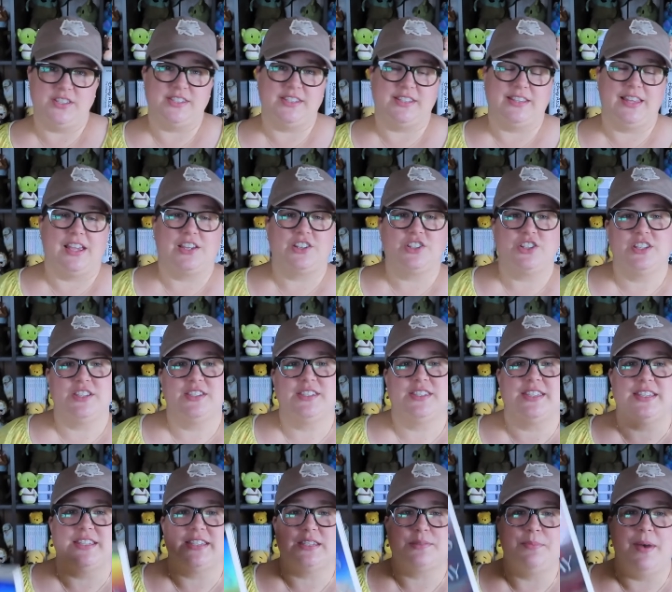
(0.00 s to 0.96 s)
selections
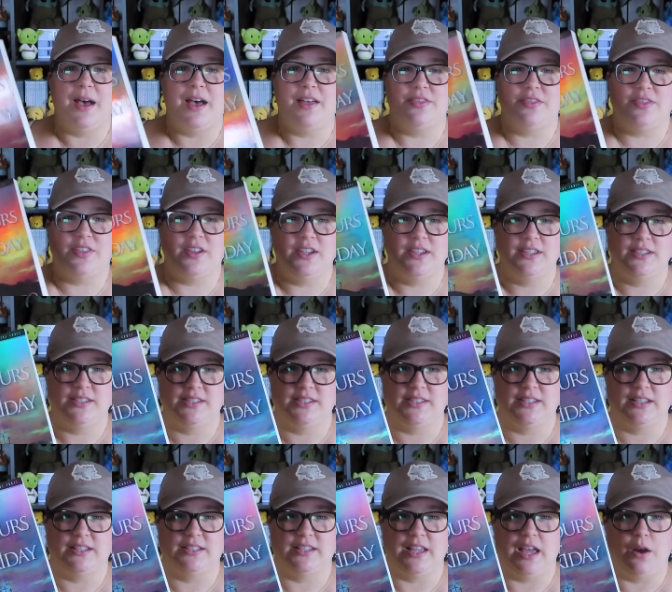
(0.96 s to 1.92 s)
this month,
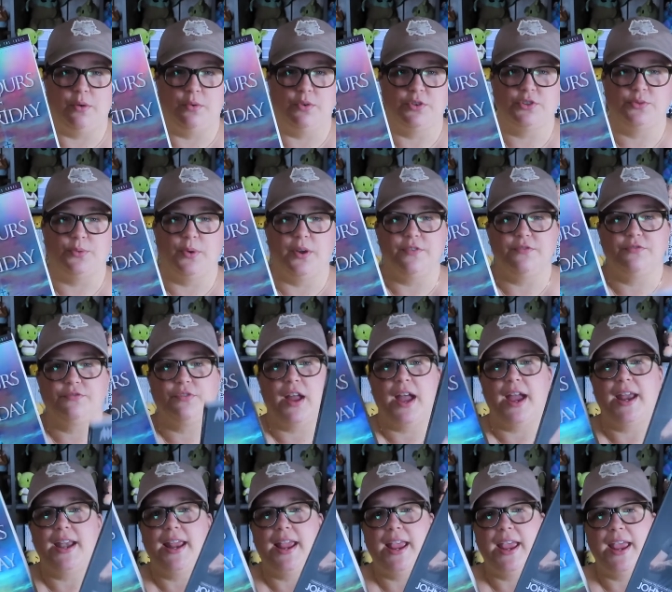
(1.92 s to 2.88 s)
6 Hours One
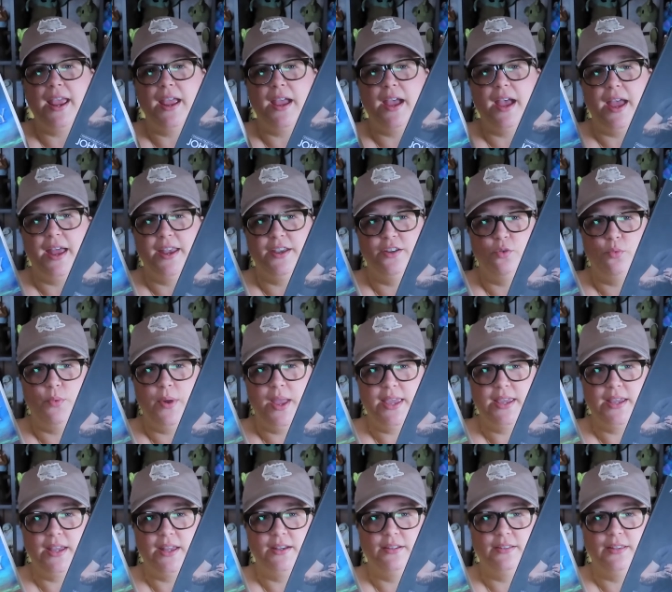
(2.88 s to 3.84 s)
Friday and
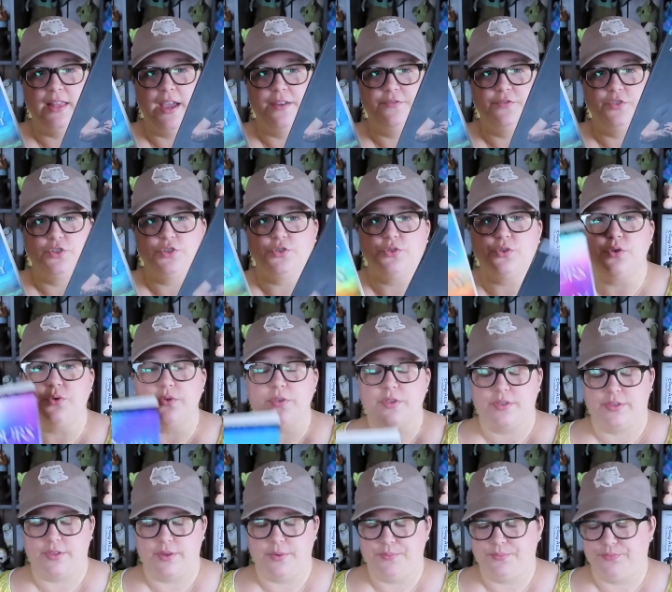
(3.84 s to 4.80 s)
Awake and Alive to
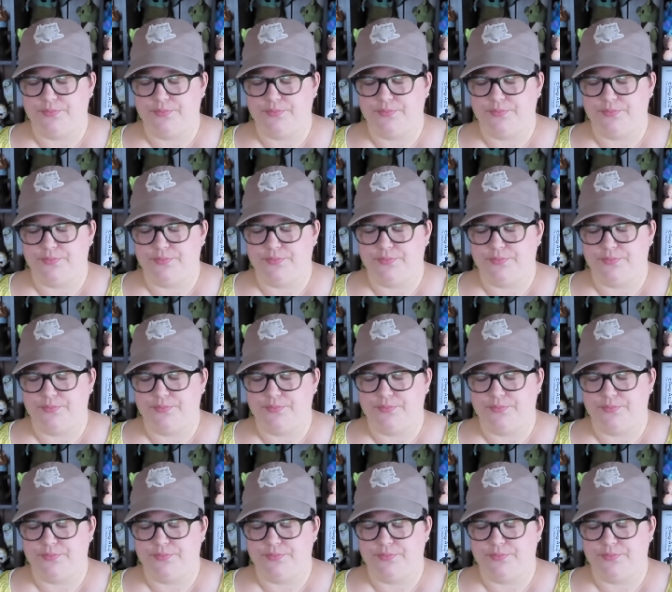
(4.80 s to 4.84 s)
Truth.